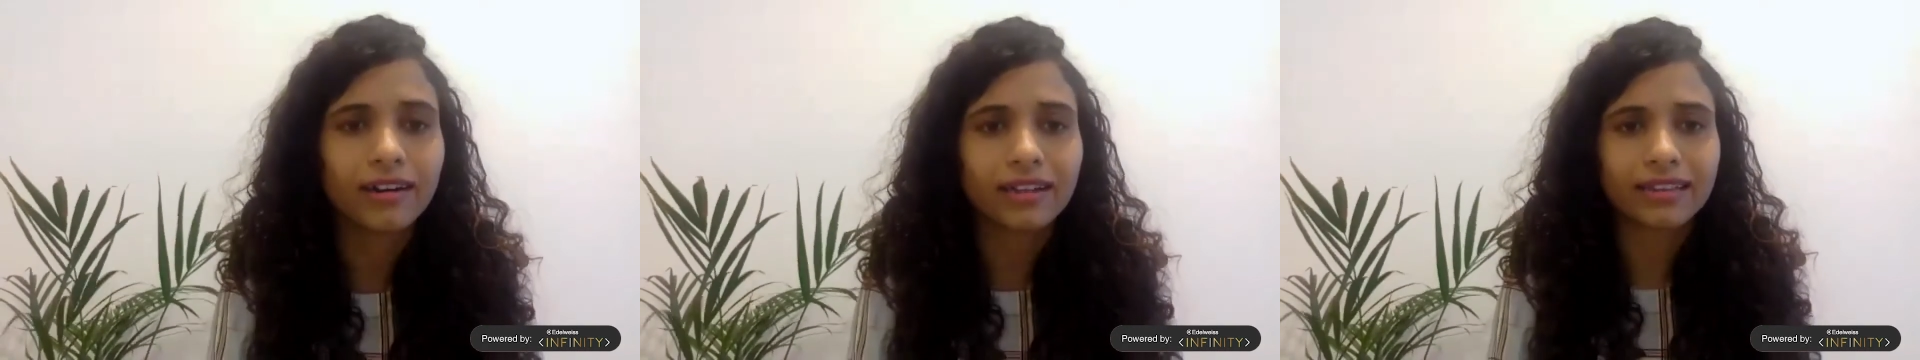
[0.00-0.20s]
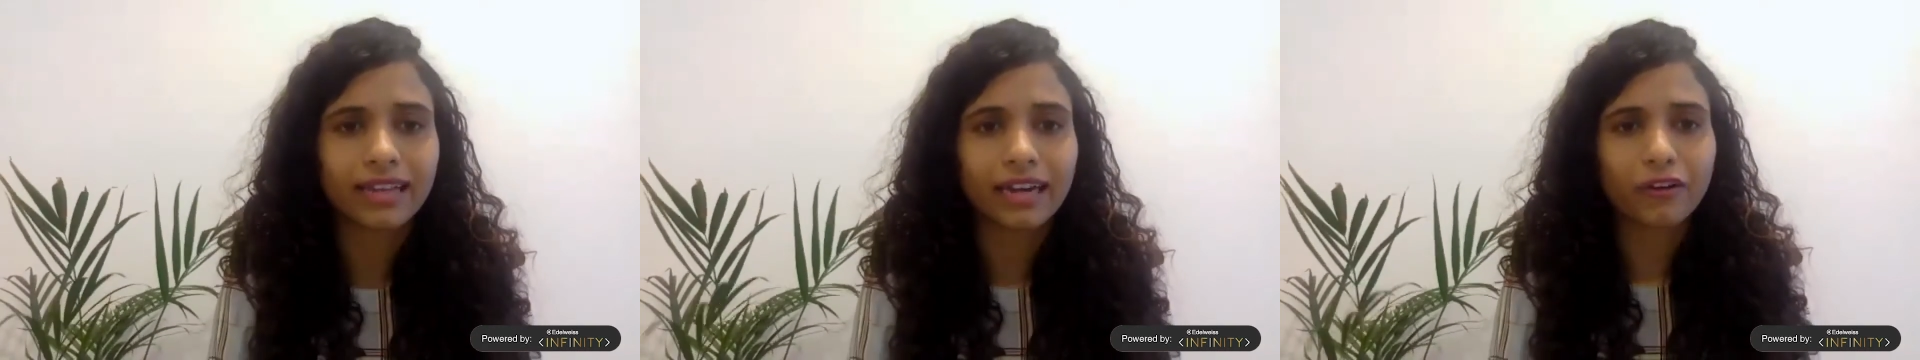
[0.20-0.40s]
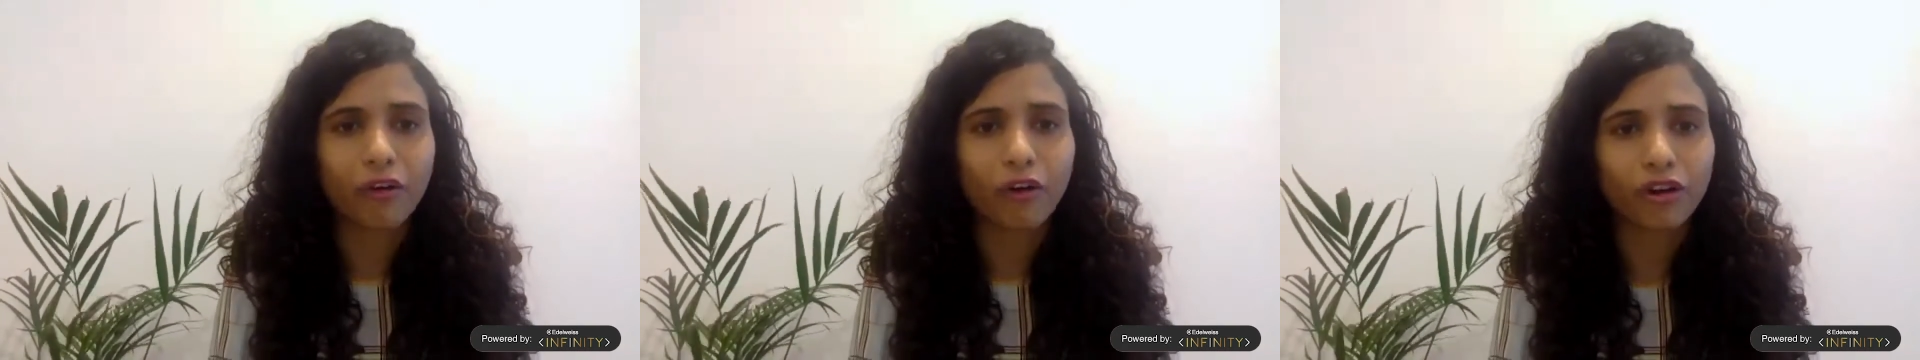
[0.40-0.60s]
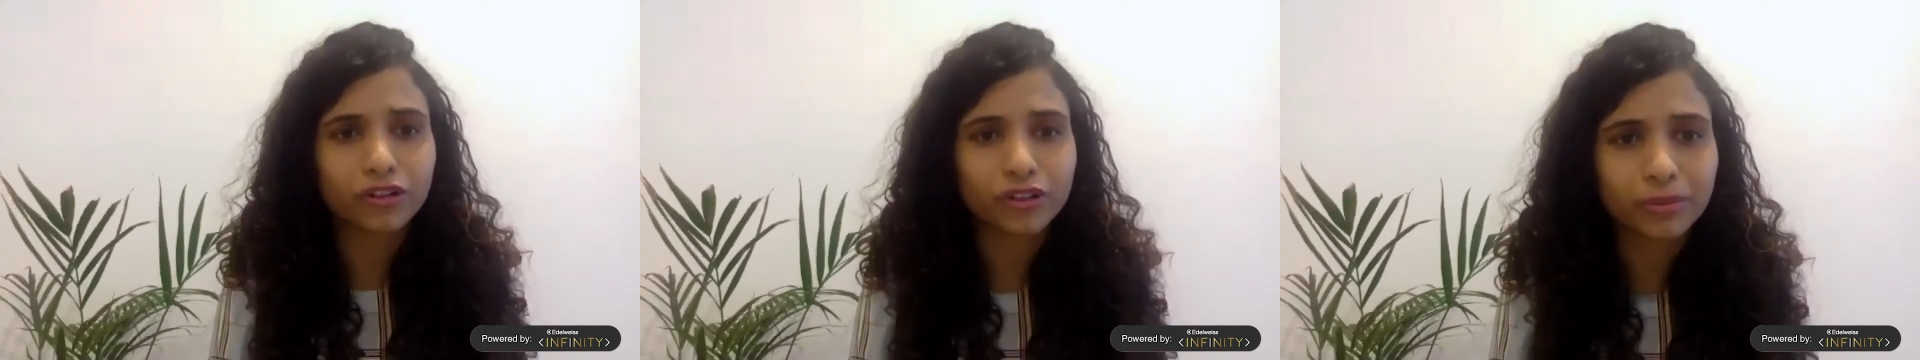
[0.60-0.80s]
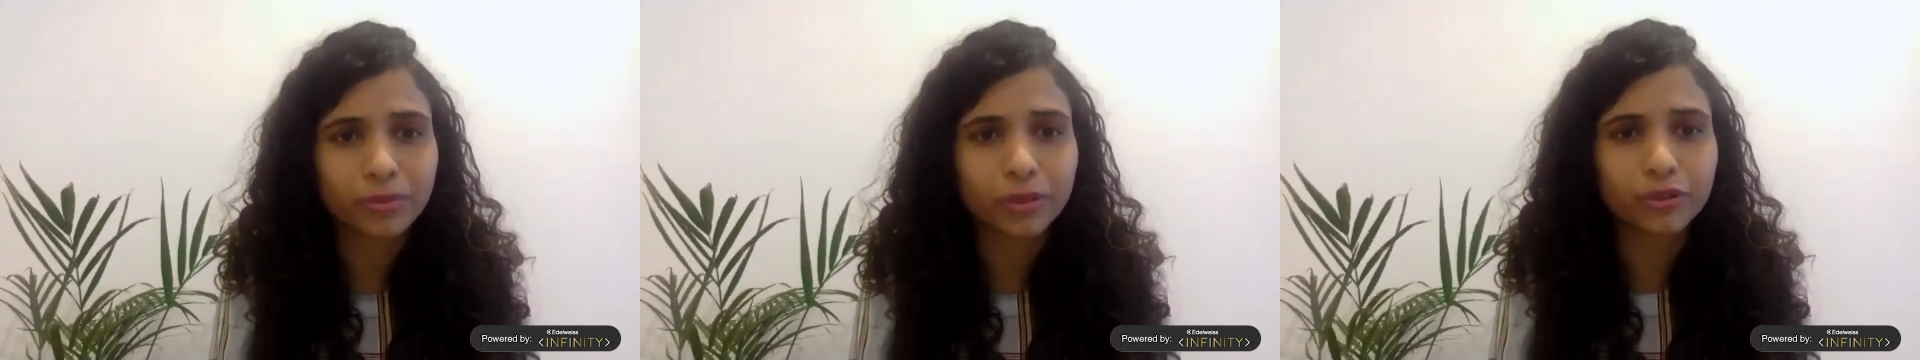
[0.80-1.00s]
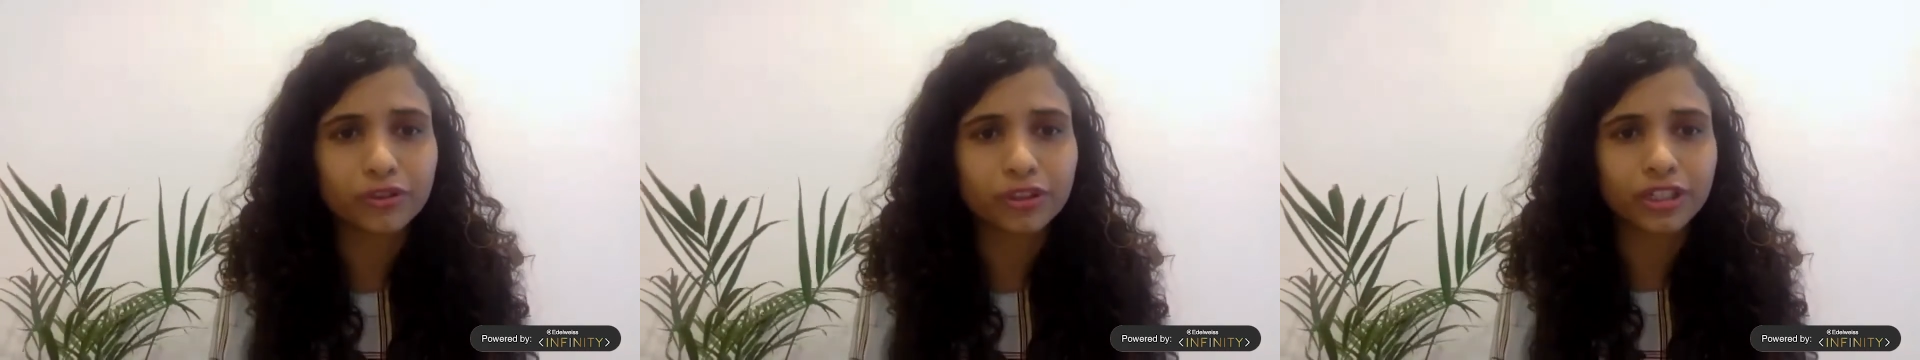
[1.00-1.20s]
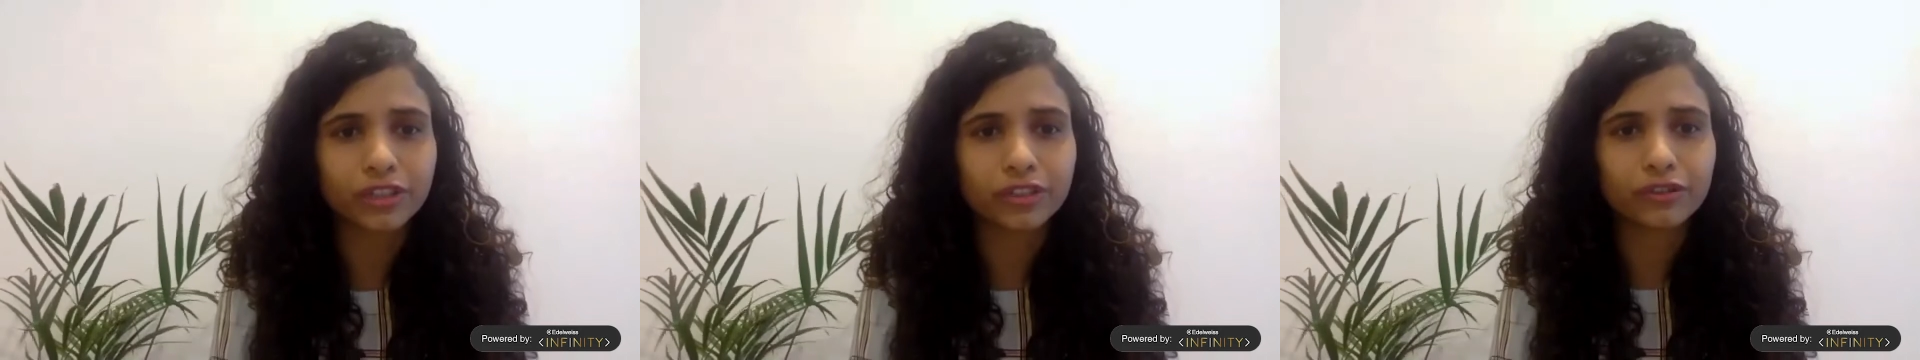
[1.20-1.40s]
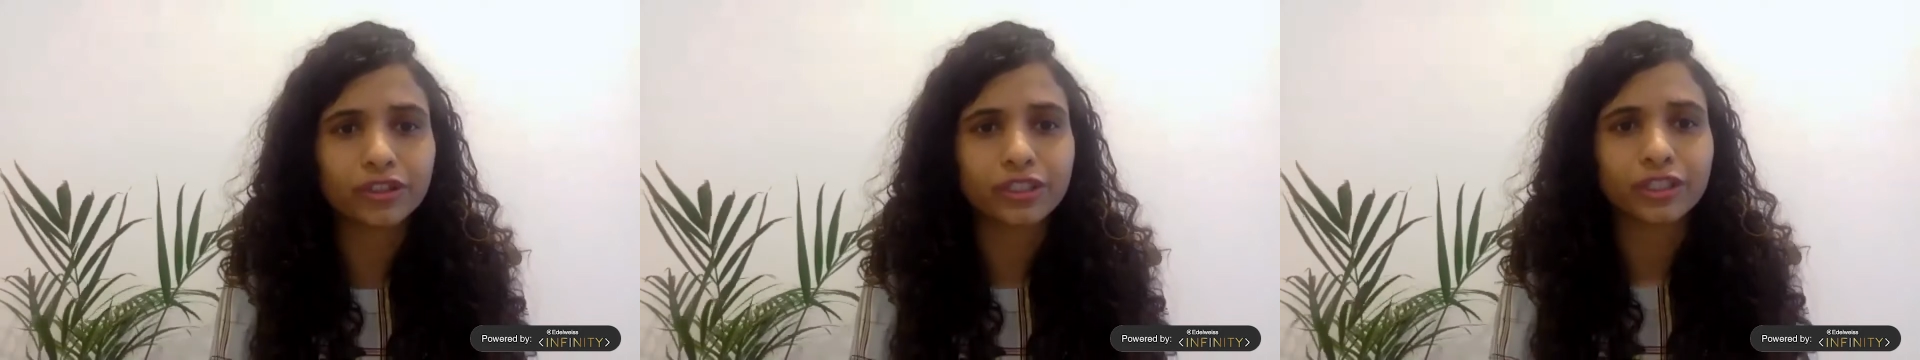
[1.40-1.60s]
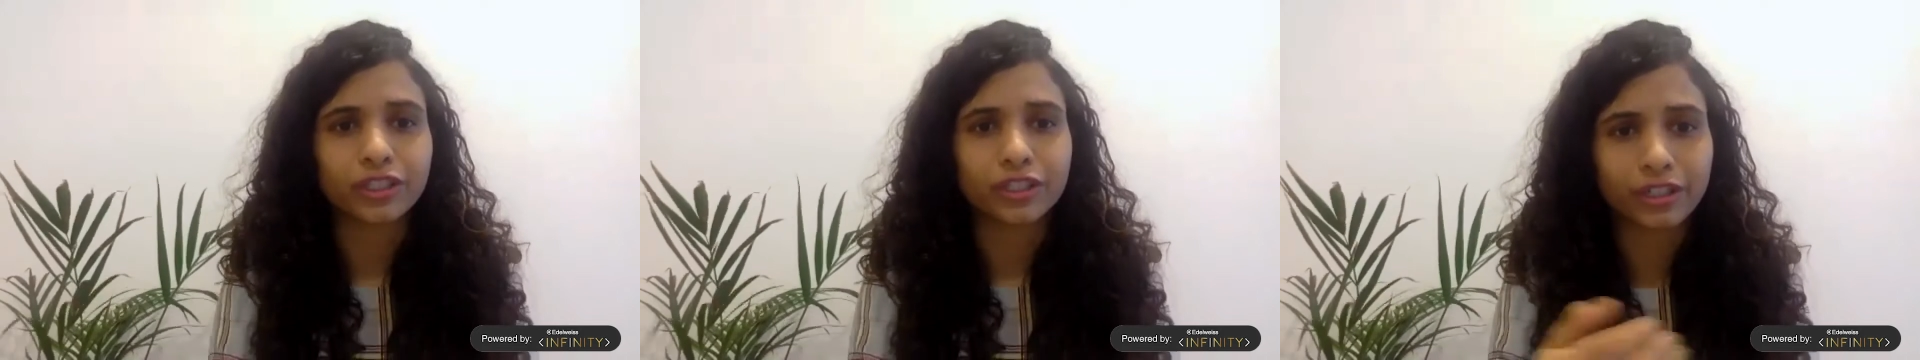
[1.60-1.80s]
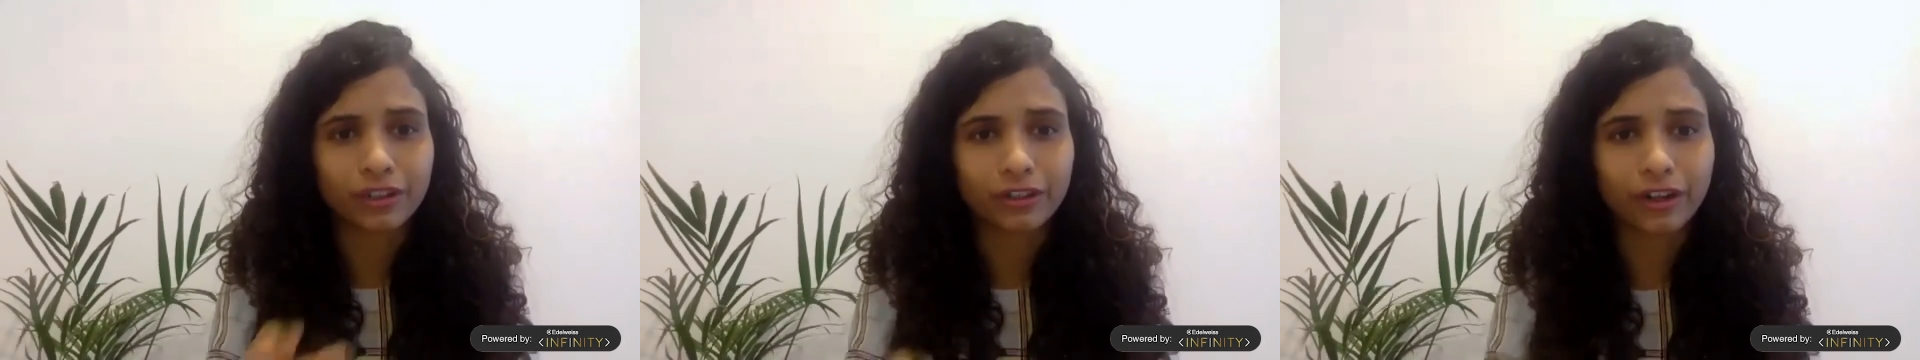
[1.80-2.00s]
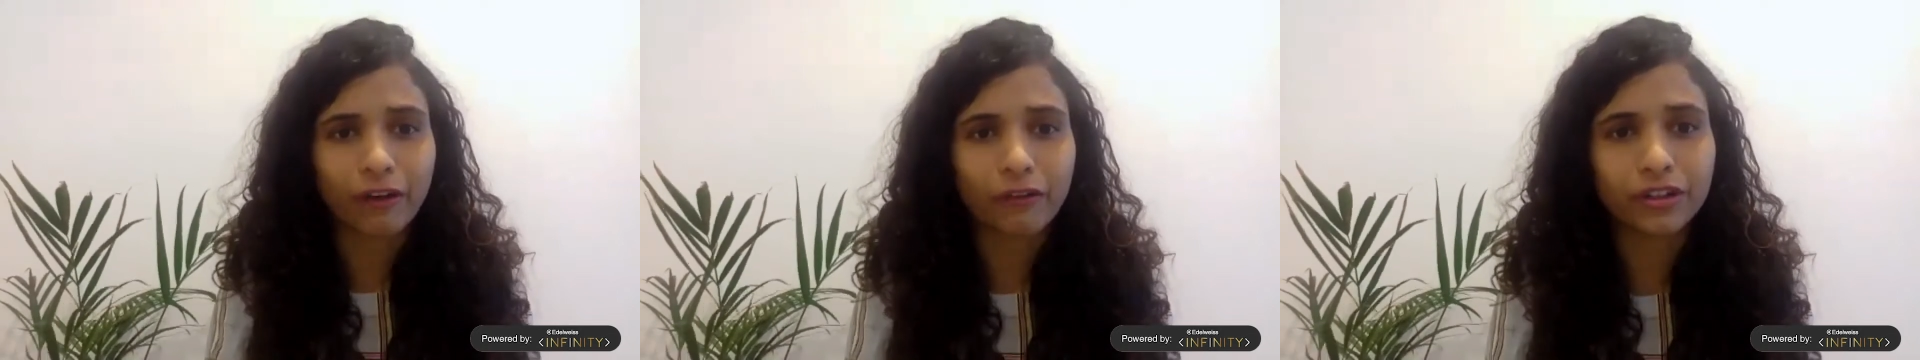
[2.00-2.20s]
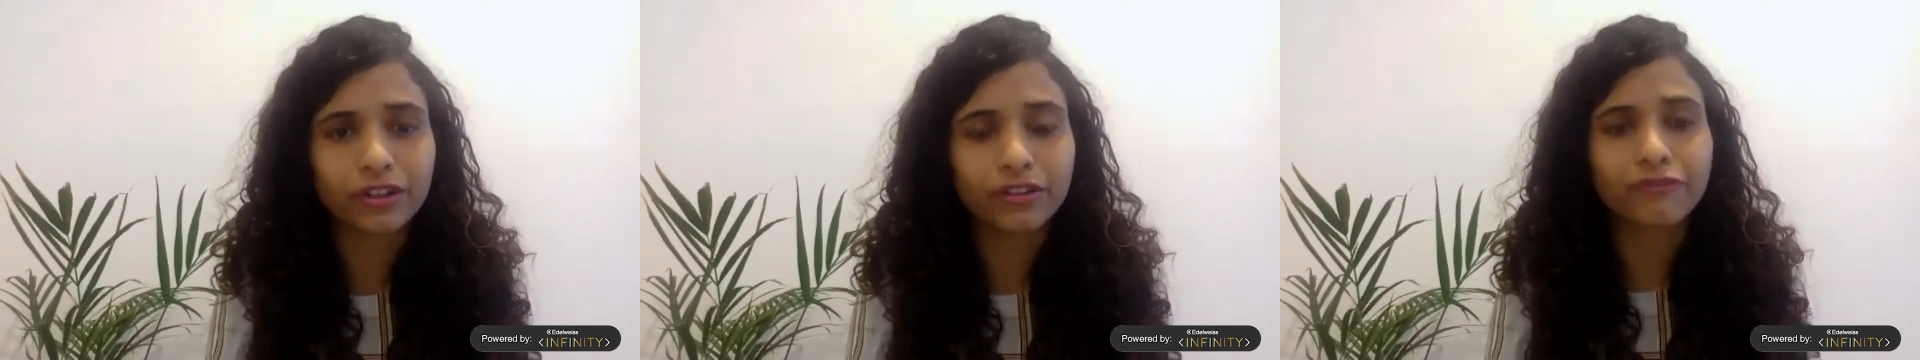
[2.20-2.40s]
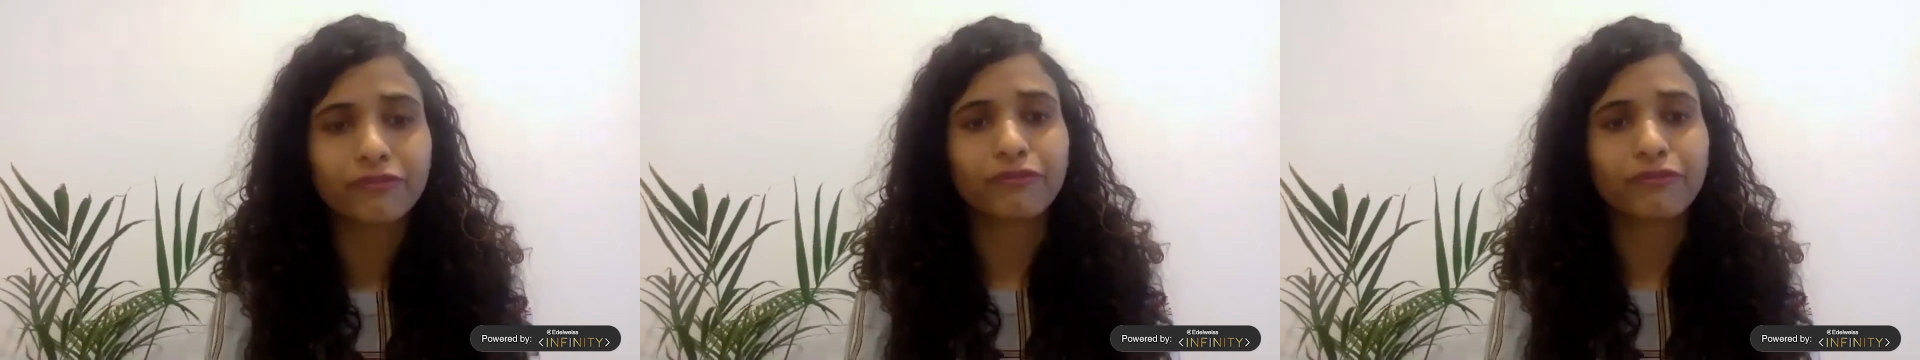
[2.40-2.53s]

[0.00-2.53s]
that contributed to turnaround